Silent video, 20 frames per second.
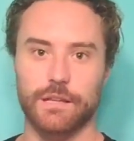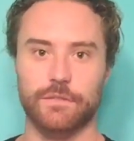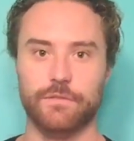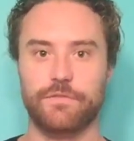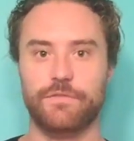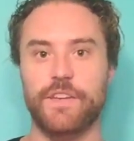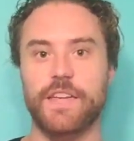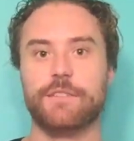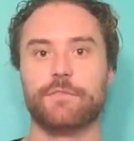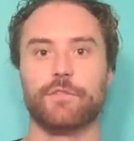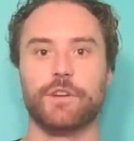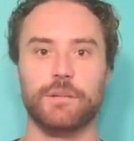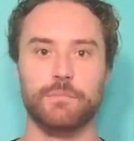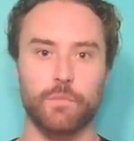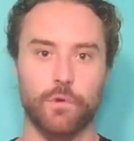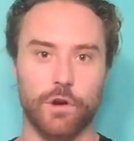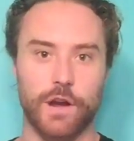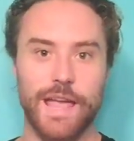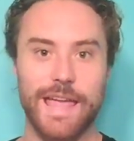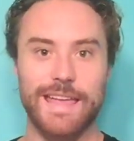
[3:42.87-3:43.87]
favoring
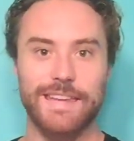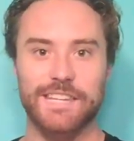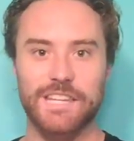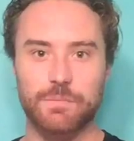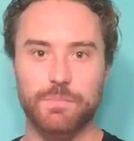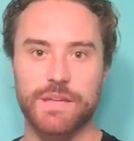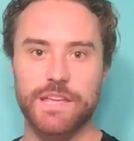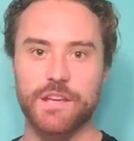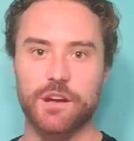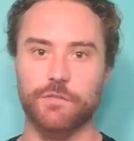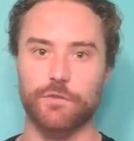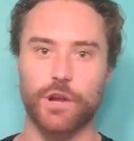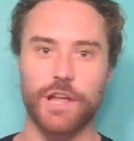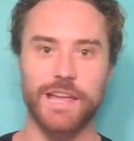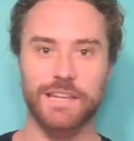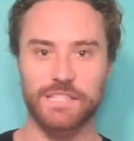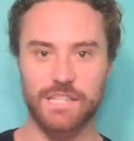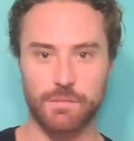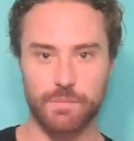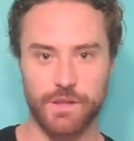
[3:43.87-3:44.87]
more ADP over
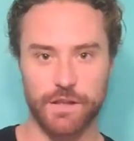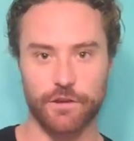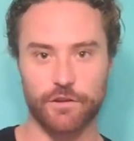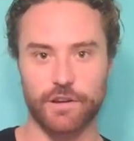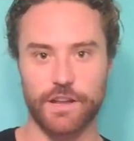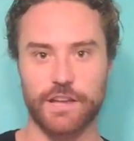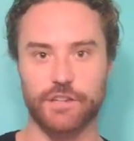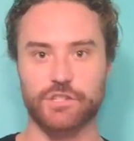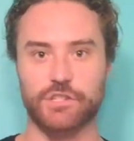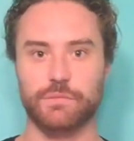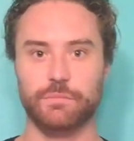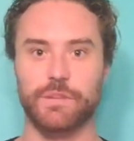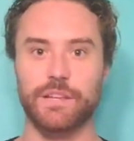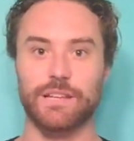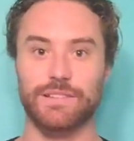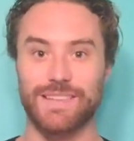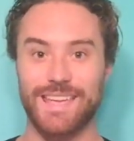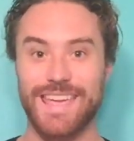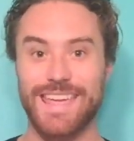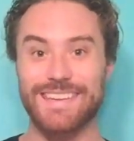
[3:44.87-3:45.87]
ATP creation,
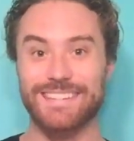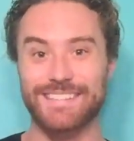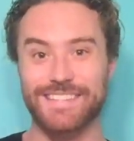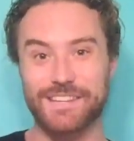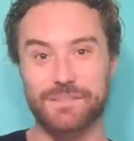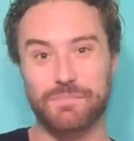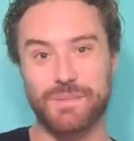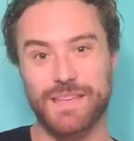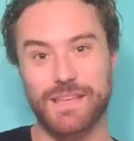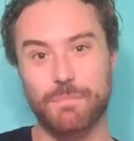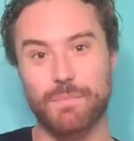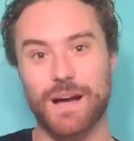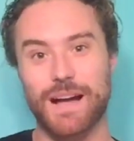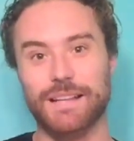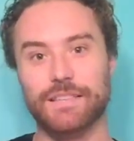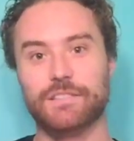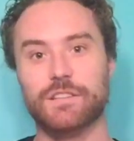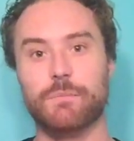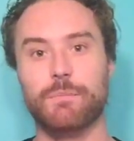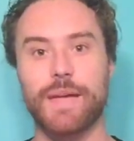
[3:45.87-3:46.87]
because ATP
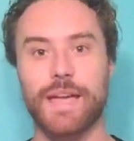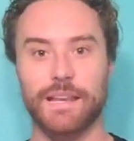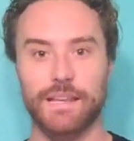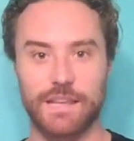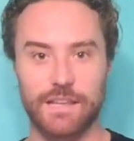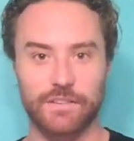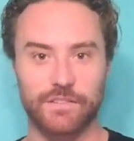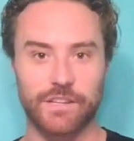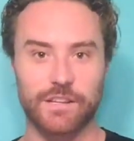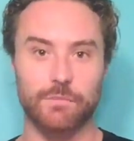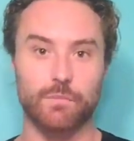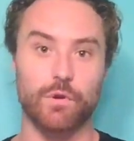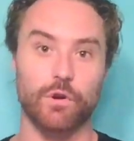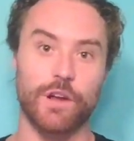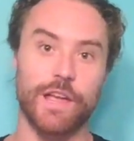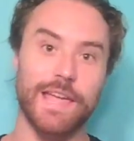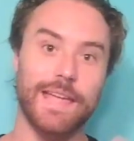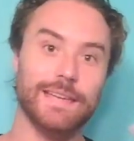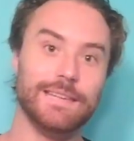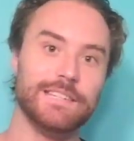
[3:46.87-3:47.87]
binds to magnesium
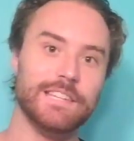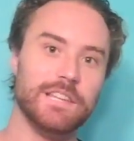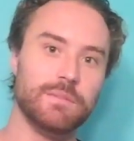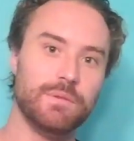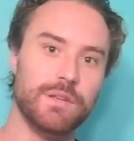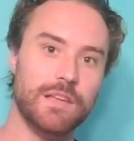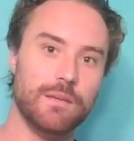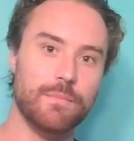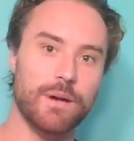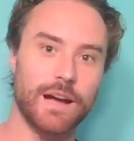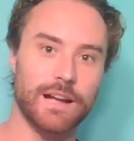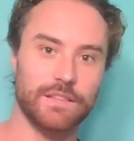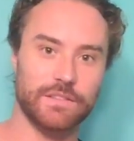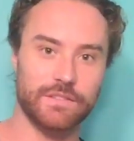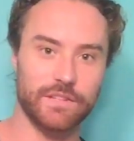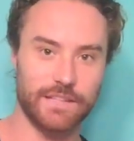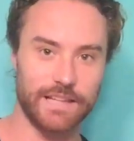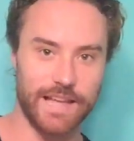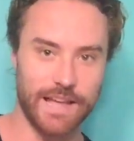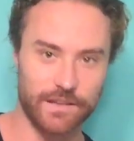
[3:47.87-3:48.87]
or ADP binds
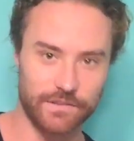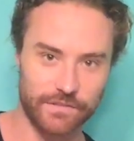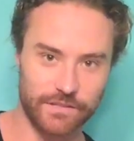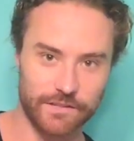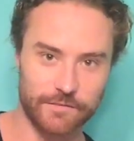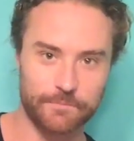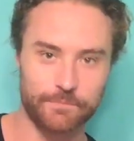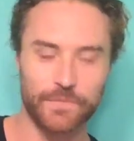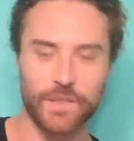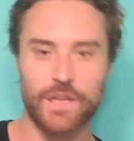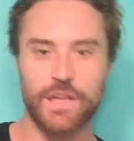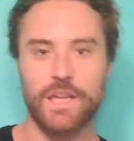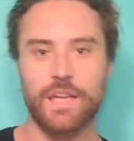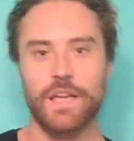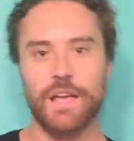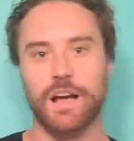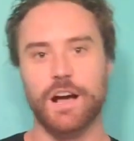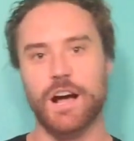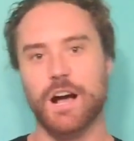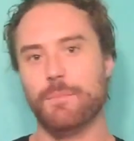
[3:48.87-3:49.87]
to calcium.
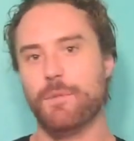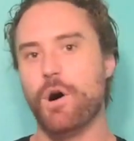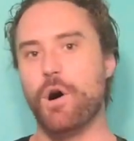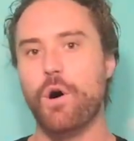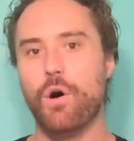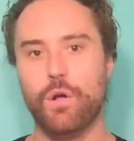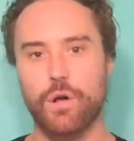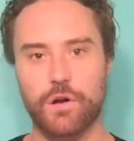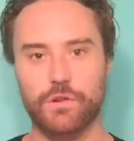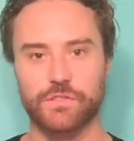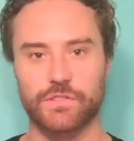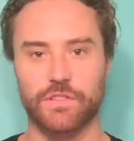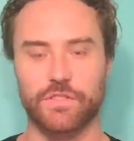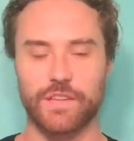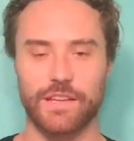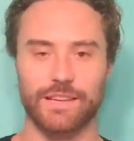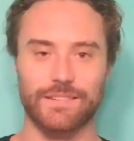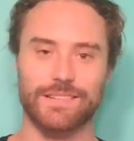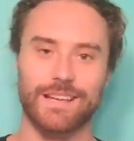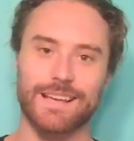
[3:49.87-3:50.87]
A whole host of
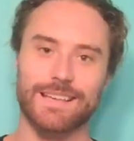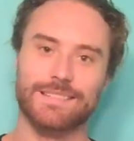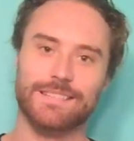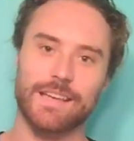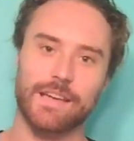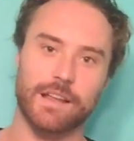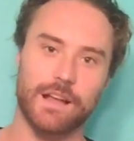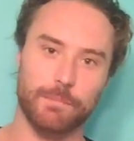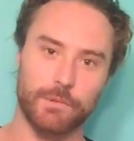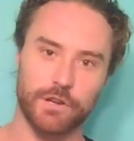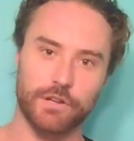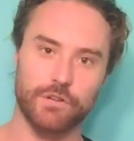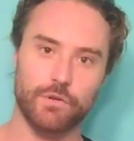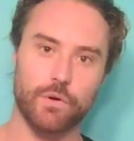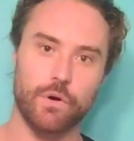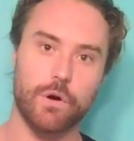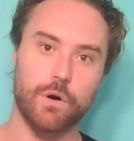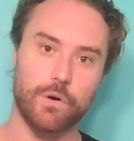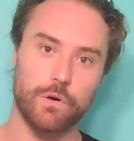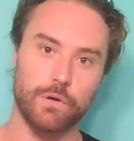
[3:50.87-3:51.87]
things. Like I said, I'm going to do